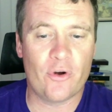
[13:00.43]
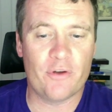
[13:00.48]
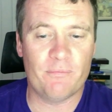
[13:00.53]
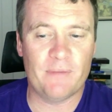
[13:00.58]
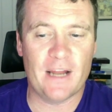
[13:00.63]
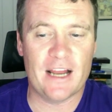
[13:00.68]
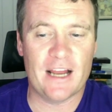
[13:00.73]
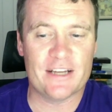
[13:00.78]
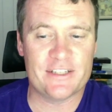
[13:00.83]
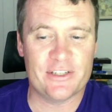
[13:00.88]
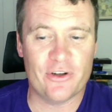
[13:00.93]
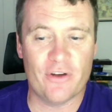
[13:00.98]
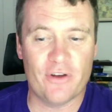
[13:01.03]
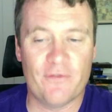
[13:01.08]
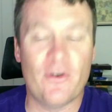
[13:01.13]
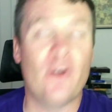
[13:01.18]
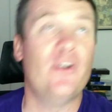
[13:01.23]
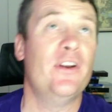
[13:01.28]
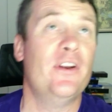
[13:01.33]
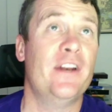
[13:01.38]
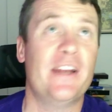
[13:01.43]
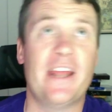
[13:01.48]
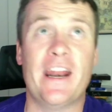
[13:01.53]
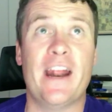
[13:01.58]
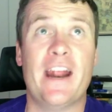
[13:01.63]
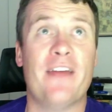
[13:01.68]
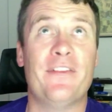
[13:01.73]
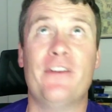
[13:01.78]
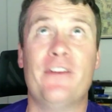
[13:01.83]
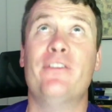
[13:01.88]
blasting off, only to get
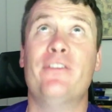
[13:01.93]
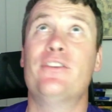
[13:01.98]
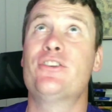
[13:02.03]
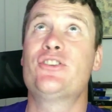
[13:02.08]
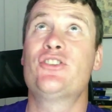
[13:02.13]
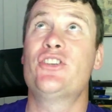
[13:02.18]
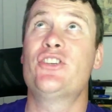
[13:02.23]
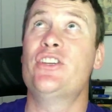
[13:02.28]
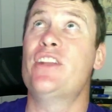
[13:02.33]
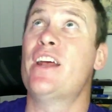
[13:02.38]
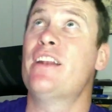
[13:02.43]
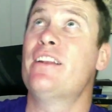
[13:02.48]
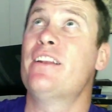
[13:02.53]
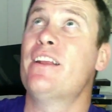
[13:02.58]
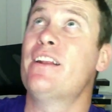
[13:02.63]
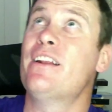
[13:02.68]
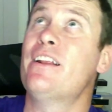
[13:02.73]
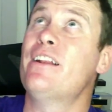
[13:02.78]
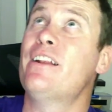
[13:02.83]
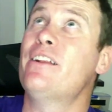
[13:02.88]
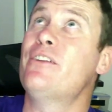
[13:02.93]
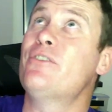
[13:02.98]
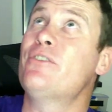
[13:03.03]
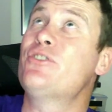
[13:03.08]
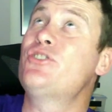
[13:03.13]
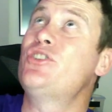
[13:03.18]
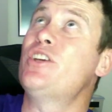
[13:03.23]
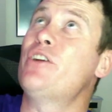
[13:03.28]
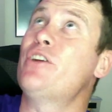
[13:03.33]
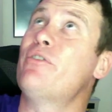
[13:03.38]
out there and just see that the little
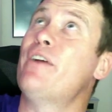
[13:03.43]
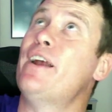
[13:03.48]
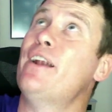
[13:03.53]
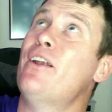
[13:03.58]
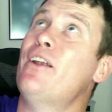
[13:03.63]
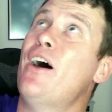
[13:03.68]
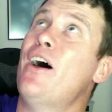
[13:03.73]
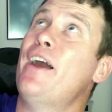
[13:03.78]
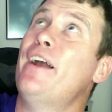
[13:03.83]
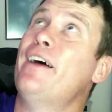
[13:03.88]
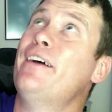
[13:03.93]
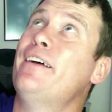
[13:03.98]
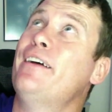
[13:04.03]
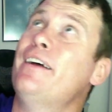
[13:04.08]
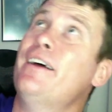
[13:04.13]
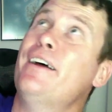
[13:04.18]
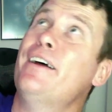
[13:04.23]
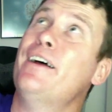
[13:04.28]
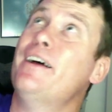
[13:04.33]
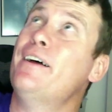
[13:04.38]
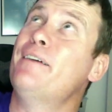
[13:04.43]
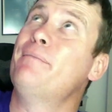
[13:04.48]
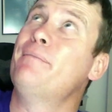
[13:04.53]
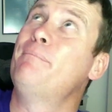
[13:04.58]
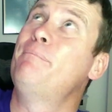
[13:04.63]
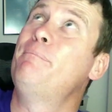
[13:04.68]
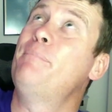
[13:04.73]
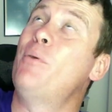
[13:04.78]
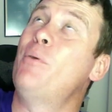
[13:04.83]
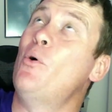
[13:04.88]
cigarette lighter
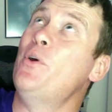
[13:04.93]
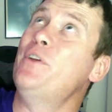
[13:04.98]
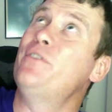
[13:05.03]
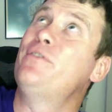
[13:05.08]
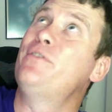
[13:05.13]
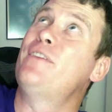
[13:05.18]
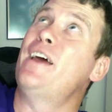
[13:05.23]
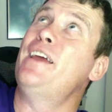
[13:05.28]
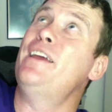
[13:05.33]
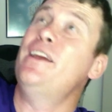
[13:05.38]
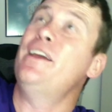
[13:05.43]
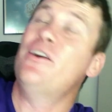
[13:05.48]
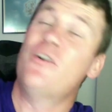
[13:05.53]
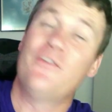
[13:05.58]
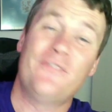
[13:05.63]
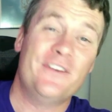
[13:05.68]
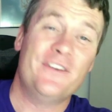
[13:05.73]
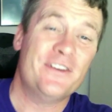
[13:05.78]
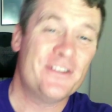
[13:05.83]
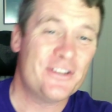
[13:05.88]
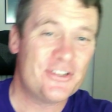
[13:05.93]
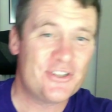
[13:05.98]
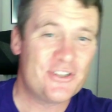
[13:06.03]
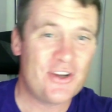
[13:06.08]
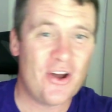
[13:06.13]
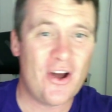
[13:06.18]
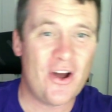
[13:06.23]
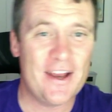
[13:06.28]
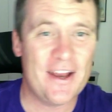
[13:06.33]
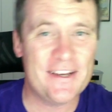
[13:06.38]
point taking off into the
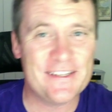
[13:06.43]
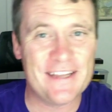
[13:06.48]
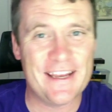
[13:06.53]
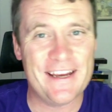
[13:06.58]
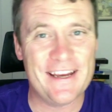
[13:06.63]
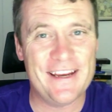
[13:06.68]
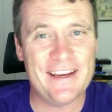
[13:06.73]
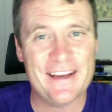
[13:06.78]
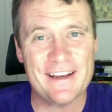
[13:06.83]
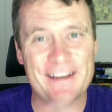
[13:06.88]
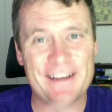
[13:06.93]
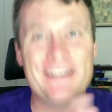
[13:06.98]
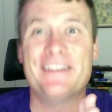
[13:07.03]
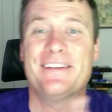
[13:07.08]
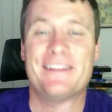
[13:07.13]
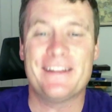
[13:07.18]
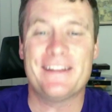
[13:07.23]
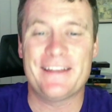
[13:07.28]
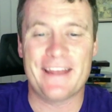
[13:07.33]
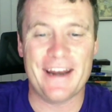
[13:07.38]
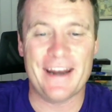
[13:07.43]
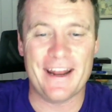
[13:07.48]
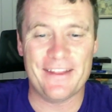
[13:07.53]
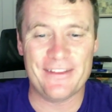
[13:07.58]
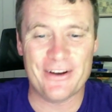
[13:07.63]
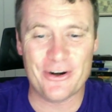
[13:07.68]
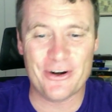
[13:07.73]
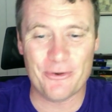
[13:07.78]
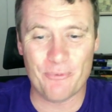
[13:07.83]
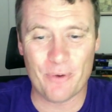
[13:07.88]
sky as they get out
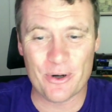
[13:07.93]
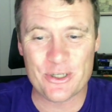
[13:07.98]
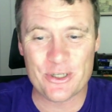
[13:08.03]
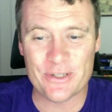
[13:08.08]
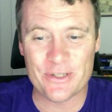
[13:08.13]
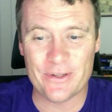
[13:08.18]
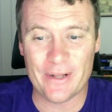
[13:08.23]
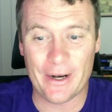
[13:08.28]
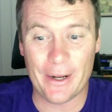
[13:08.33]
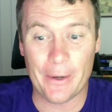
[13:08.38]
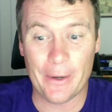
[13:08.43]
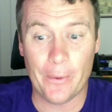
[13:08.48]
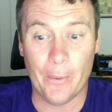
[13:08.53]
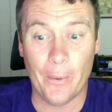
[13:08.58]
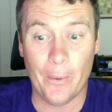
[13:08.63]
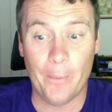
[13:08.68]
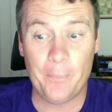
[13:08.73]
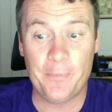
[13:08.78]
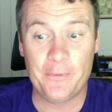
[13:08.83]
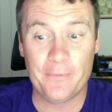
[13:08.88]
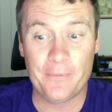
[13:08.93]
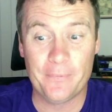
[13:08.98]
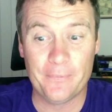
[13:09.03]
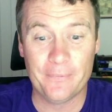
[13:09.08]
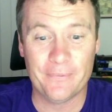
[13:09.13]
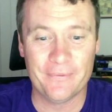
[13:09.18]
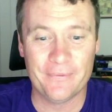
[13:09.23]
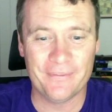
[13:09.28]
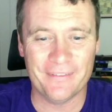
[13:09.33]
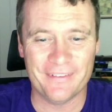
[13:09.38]
there and watch it, and they're like, whoops,
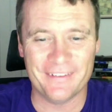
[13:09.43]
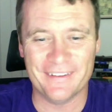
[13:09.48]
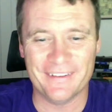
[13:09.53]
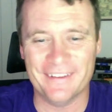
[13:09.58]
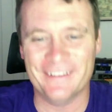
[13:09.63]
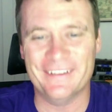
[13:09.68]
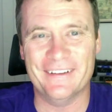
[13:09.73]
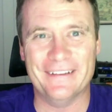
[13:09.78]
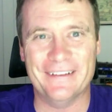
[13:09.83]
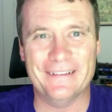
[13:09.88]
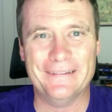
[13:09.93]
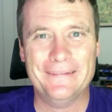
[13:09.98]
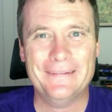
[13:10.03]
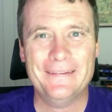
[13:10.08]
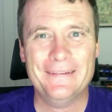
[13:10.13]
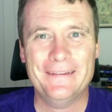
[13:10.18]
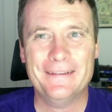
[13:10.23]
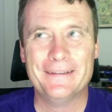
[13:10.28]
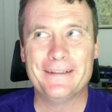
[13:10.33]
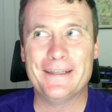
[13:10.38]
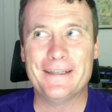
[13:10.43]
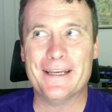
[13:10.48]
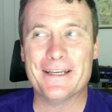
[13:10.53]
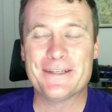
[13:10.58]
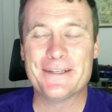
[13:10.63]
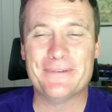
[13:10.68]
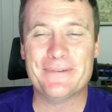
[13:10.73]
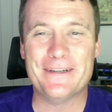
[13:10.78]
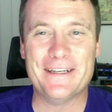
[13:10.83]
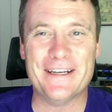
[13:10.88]

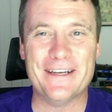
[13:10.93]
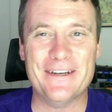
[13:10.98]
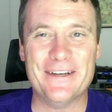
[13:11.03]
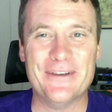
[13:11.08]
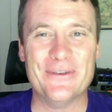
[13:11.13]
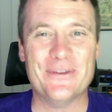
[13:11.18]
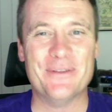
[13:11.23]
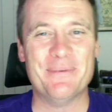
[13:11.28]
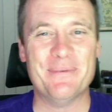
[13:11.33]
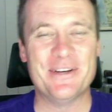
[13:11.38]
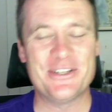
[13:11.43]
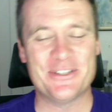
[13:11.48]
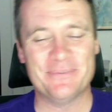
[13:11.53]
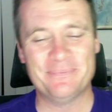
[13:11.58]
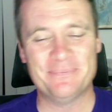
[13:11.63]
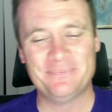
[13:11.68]
guess we didn't do the mission.